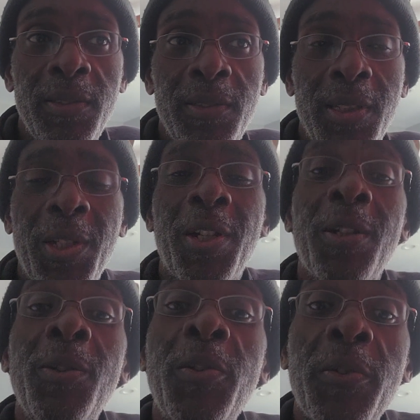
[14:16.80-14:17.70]
the
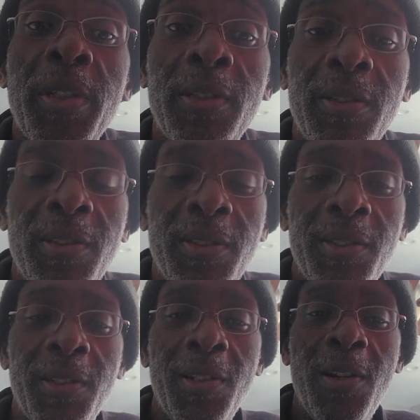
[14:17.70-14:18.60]
children
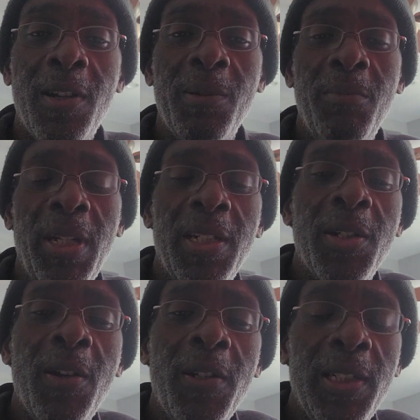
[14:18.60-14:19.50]
are the main
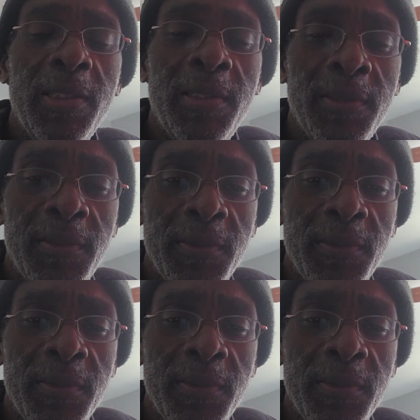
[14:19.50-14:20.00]
targets.